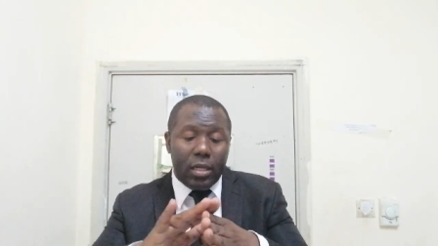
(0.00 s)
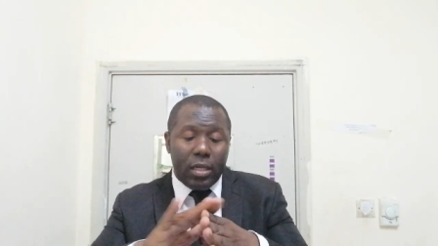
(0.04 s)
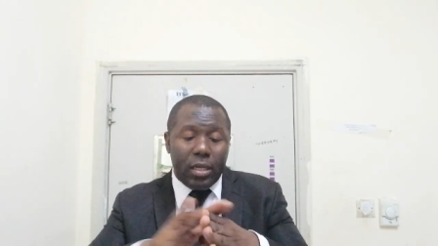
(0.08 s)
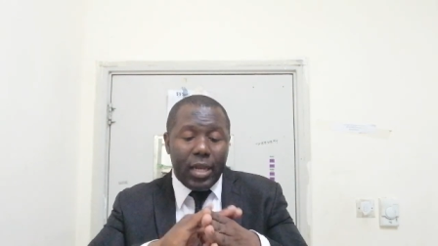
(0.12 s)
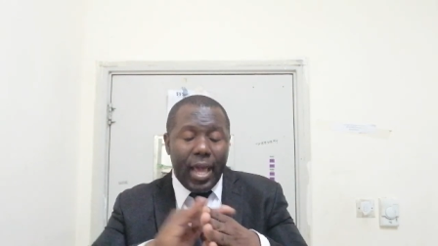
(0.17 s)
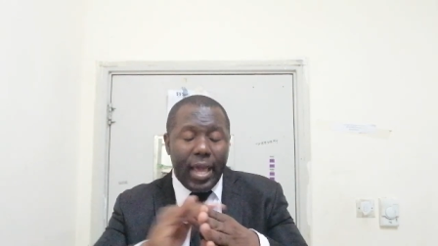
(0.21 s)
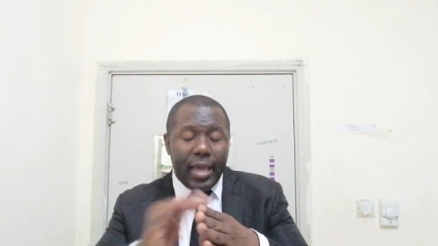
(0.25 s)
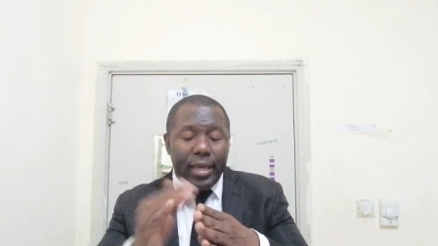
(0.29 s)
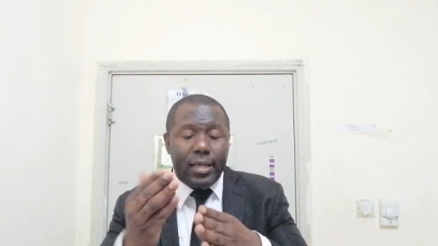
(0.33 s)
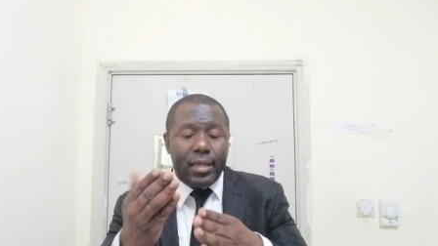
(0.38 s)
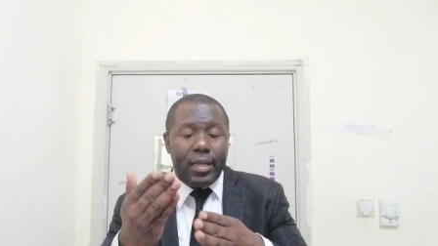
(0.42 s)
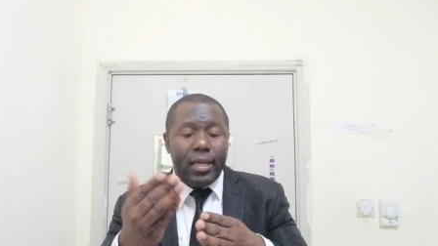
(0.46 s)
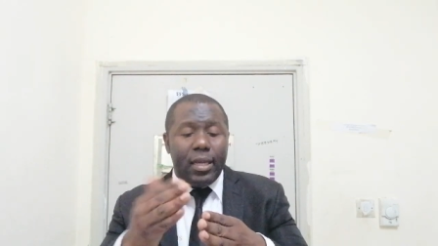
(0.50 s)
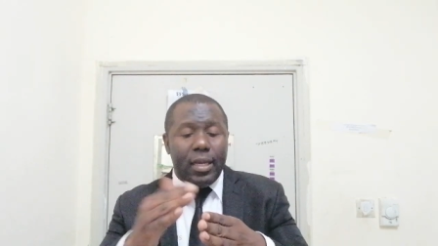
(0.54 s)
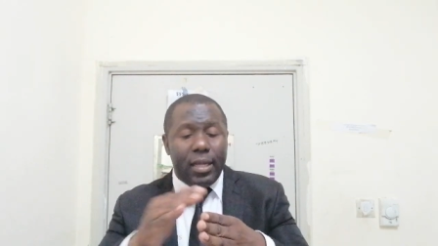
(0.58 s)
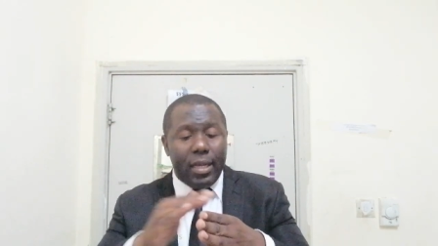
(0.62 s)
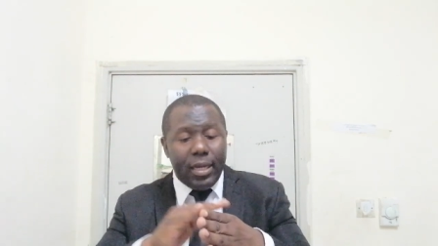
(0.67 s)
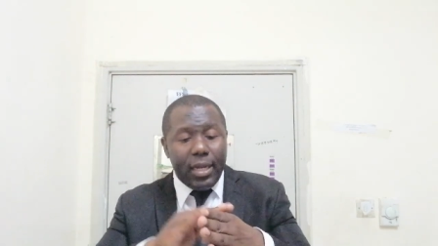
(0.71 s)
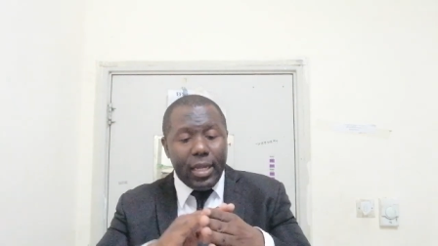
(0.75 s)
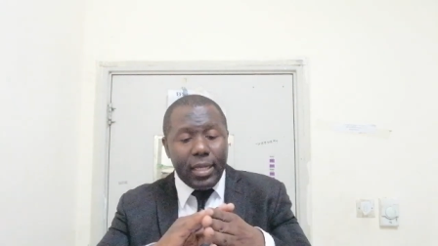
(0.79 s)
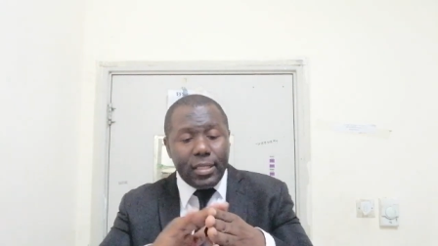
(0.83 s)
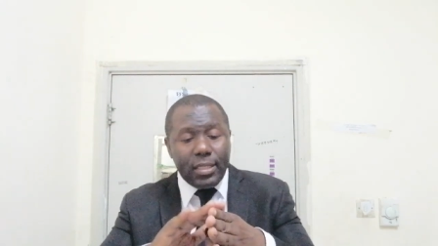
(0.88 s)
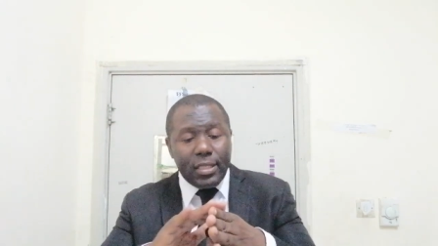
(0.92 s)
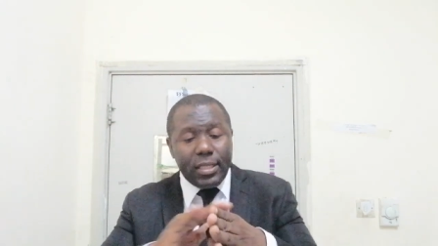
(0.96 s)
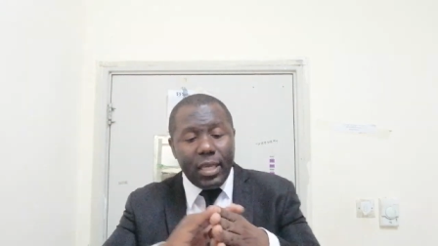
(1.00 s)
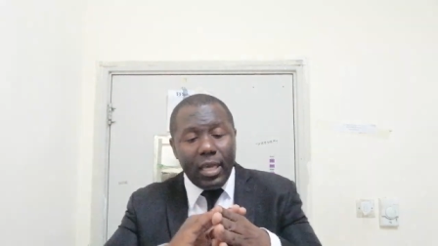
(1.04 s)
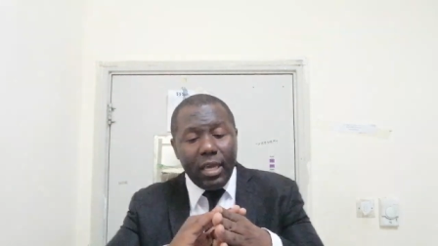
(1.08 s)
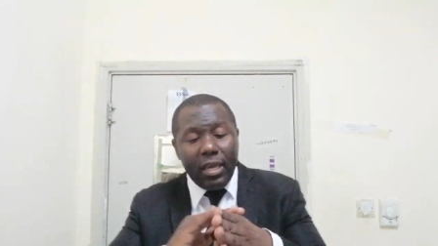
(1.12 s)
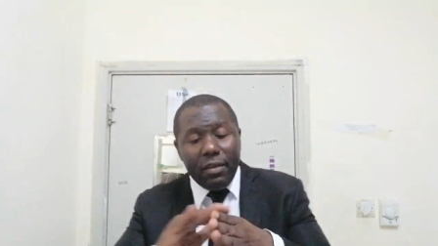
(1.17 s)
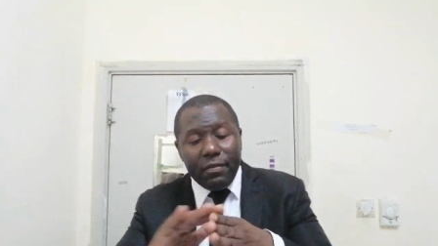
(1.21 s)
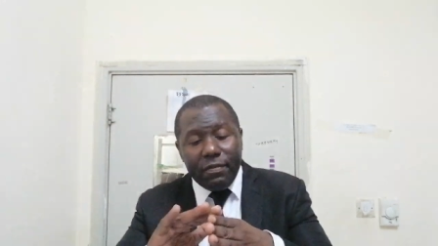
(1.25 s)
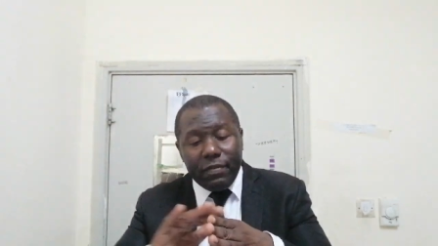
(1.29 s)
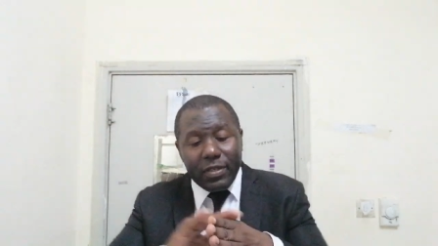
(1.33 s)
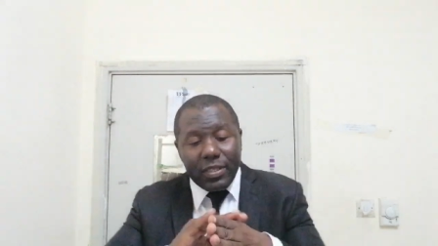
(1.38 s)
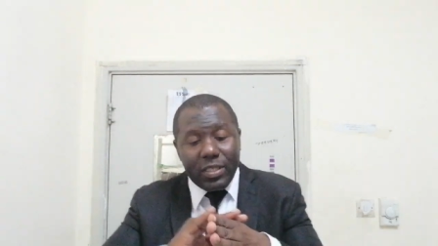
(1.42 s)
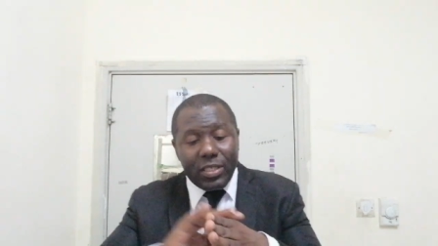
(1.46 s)
like, let's say
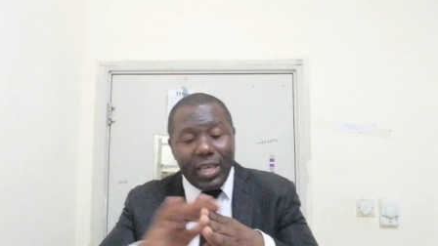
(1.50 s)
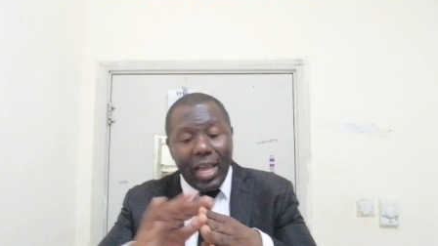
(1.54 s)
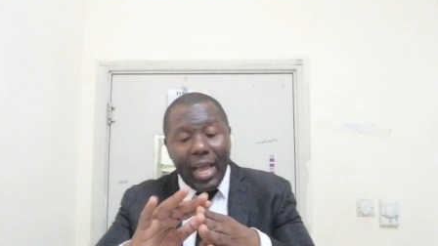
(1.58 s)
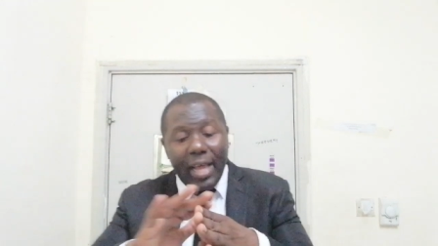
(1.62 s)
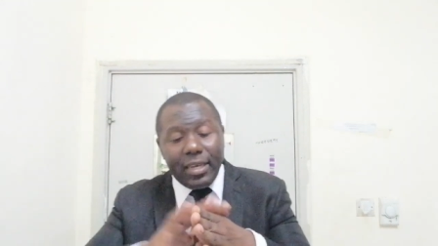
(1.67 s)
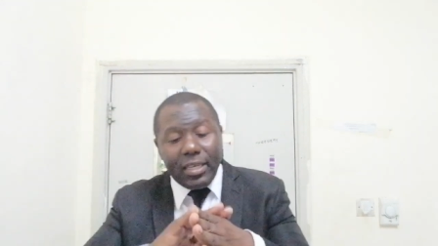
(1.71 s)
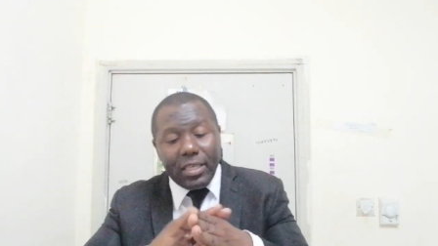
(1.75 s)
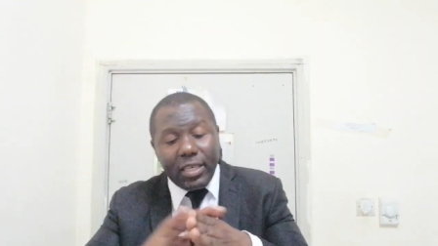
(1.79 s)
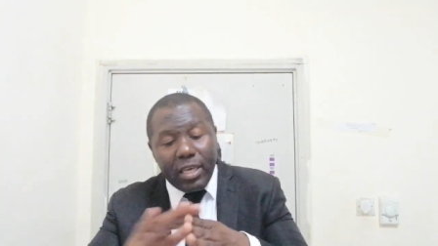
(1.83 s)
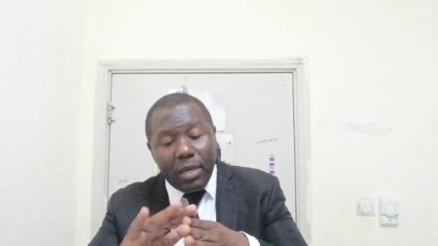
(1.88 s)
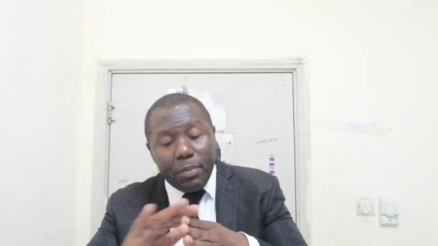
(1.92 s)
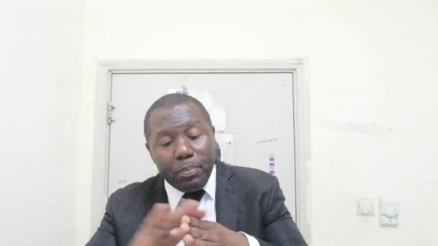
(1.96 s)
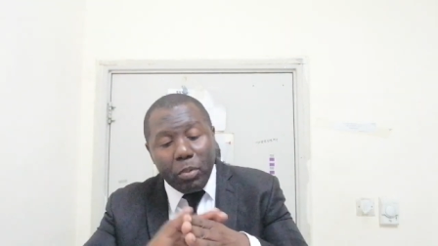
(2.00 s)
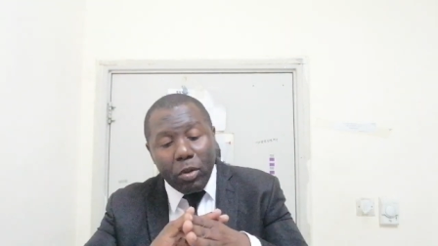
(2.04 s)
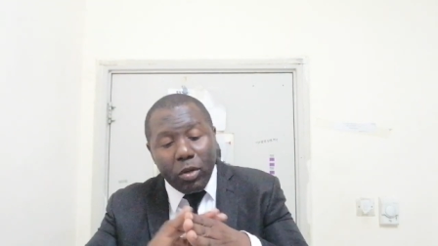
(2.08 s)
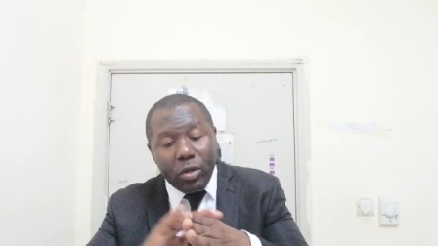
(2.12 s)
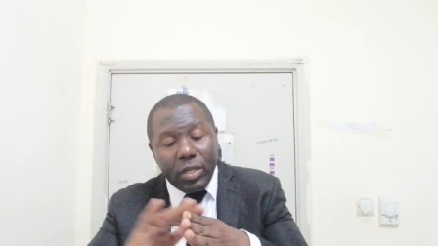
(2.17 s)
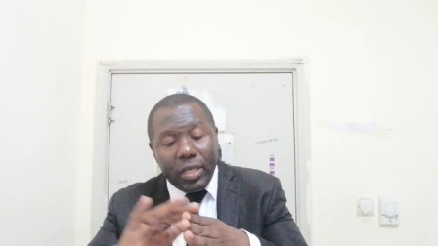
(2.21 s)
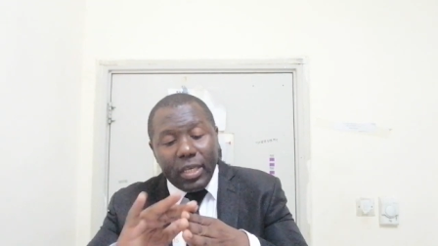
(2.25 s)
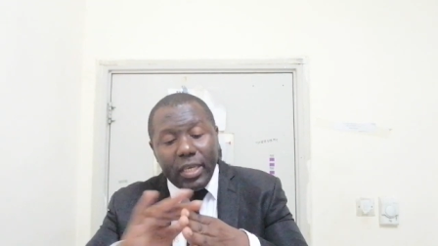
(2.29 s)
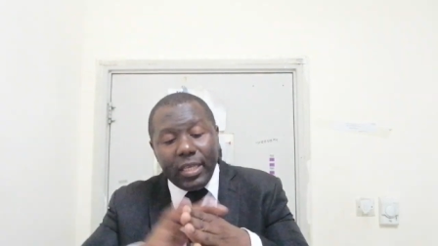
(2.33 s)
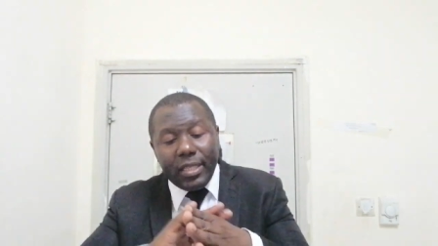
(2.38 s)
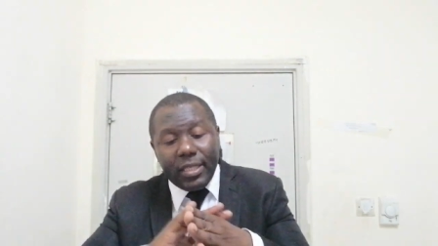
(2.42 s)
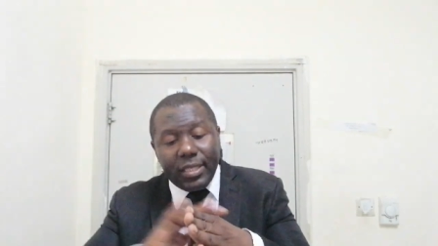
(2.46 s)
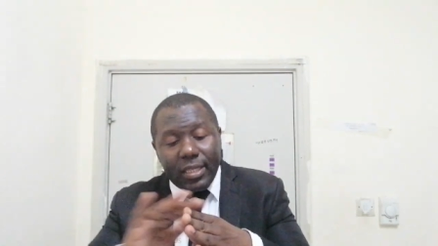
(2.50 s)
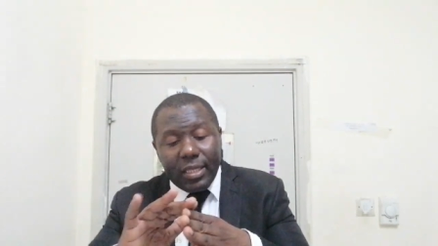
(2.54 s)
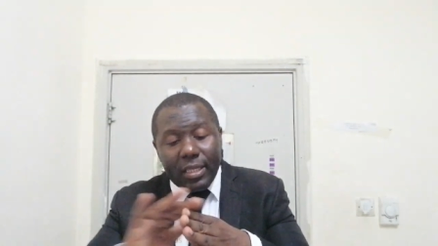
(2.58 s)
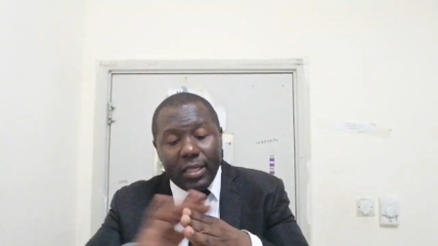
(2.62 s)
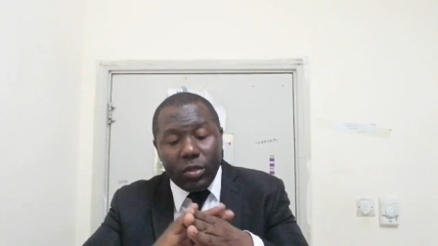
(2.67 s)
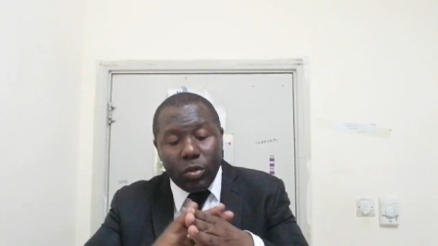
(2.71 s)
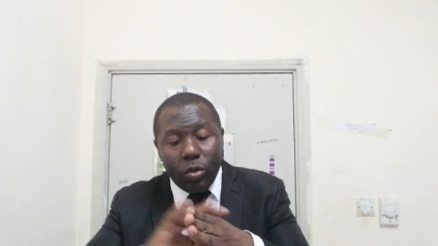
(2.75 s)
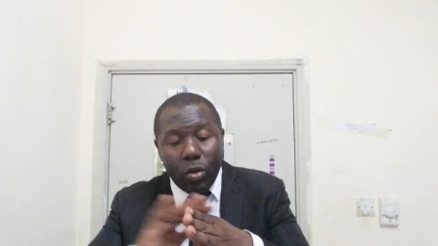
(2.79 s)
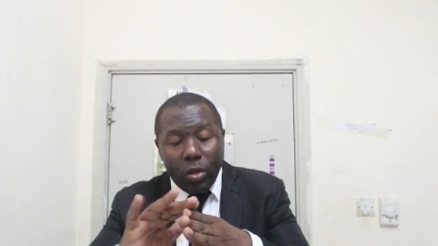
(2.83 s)
if it can keep on hitting,